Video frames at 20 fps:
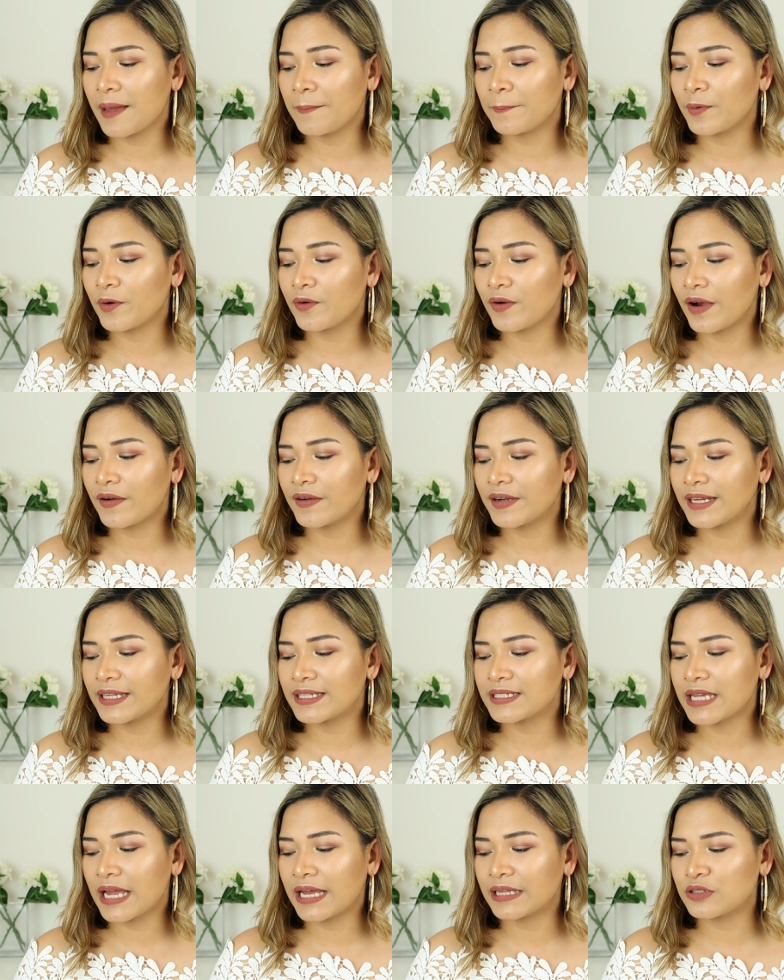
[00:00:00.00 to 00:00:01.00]

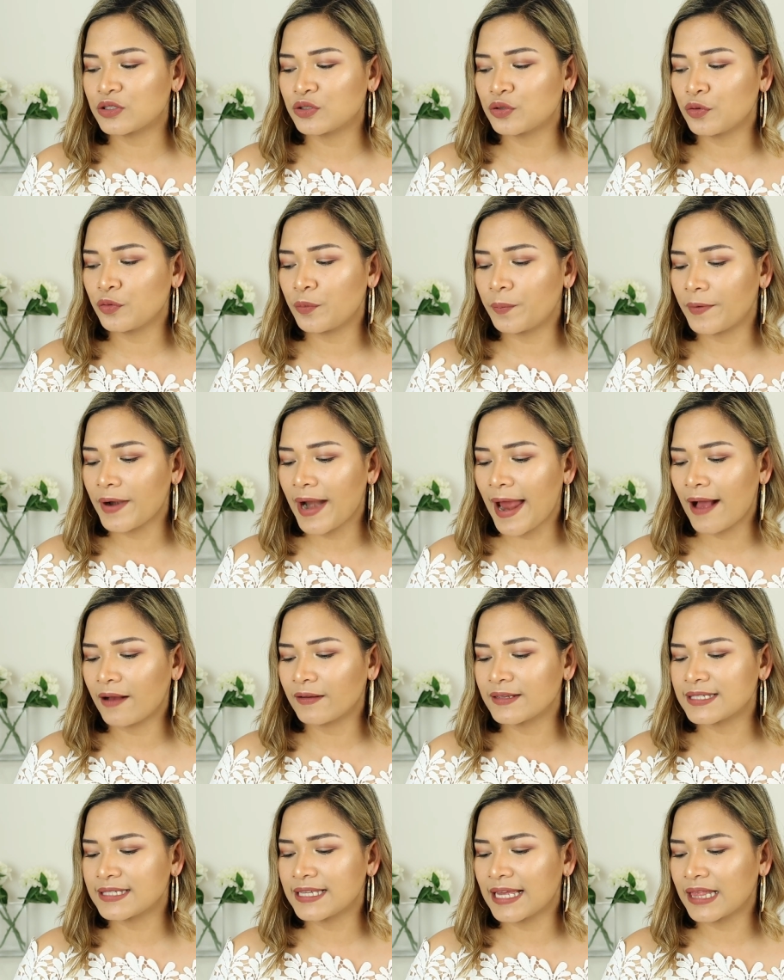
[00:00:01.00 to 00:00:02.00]
temporary tattoo
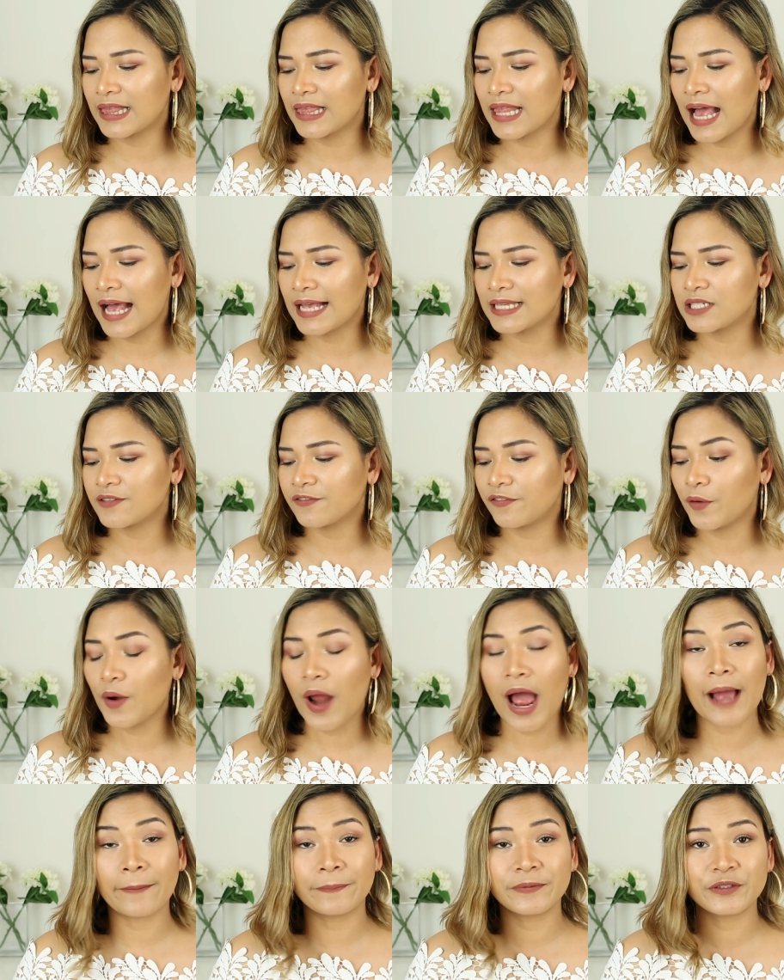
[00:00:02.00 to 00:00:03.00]
brows that last
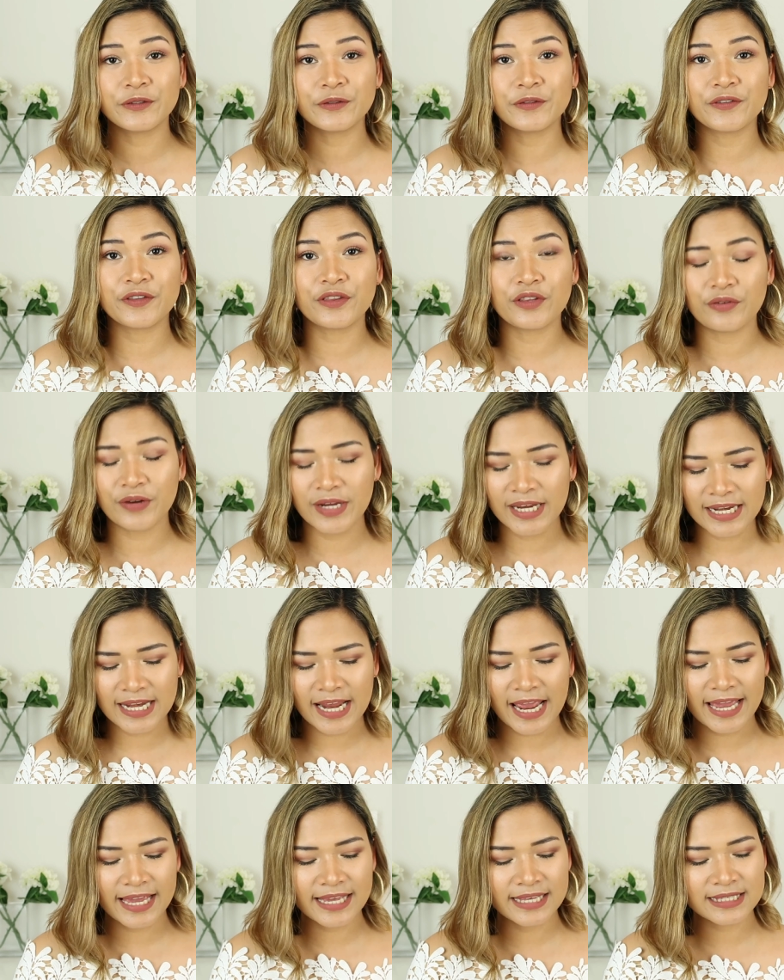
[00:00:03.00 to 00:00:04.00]
for up to 3
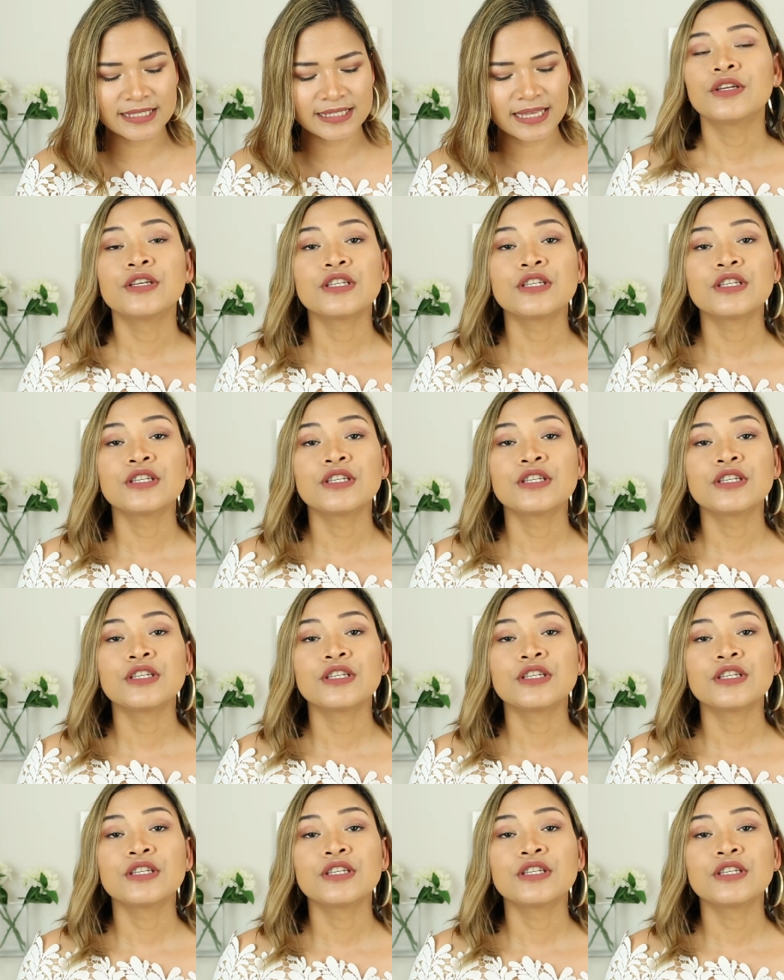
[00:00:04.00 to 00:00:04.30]
days.